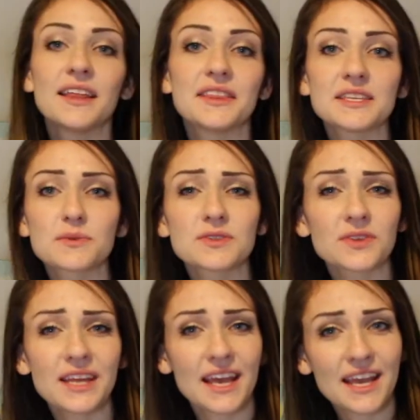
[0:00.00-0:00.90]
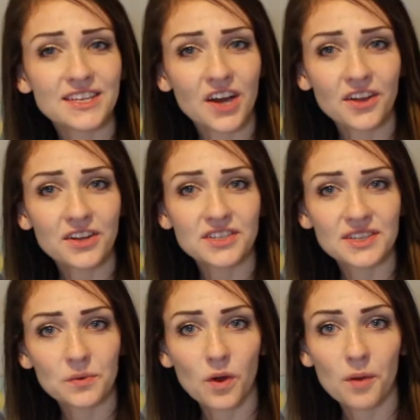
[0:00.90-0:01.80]
This was only $8
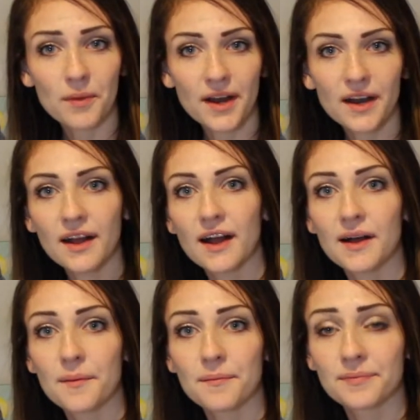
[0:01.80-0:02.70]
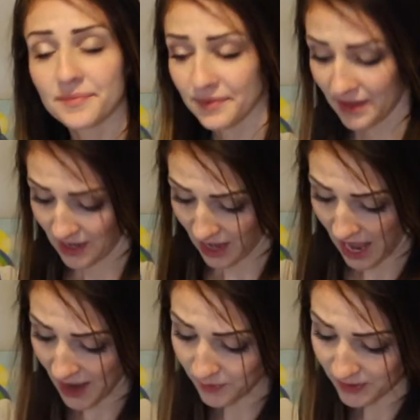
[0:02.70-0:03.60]
at Walmart. Um,
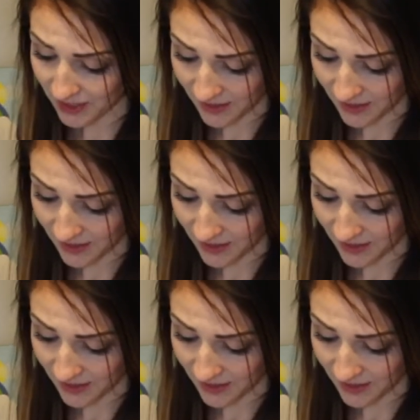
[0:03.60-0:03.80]
I really